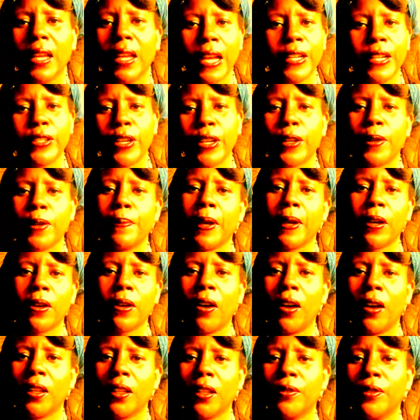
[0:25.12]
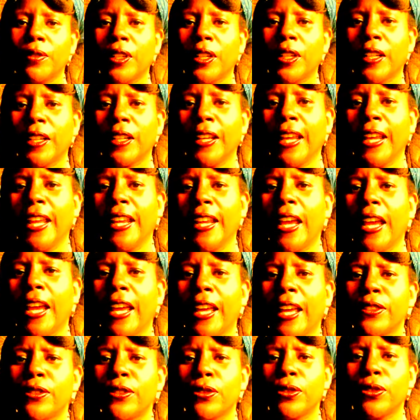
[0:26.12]
I talk about all of it, and I
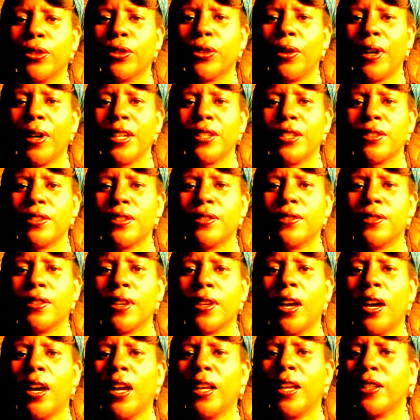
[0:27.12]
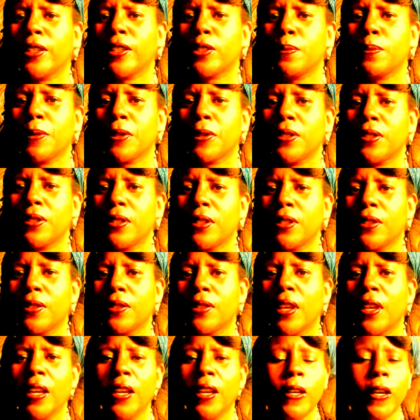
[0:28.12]
answer your questions on
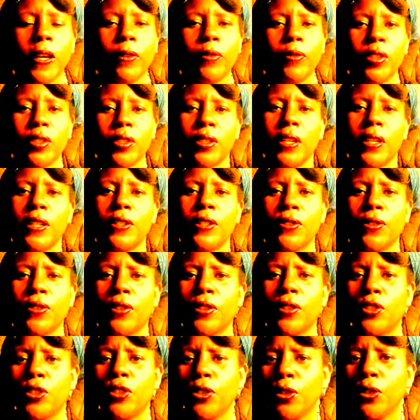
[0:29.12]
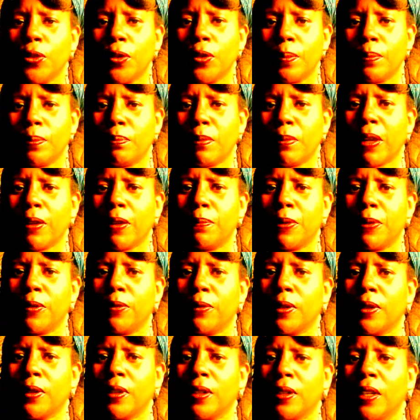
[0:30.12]
experiences of this nature that you may have
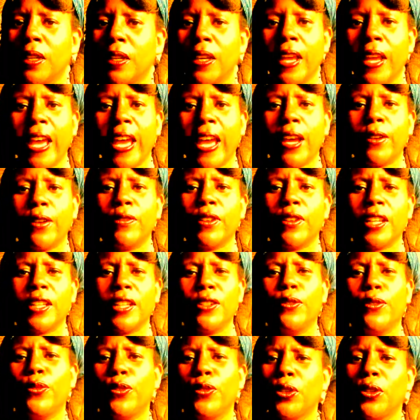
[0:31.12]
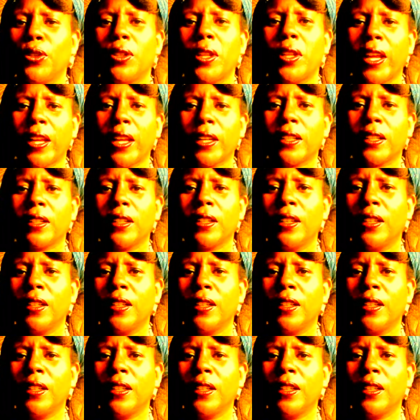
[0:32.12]
been having and you feel like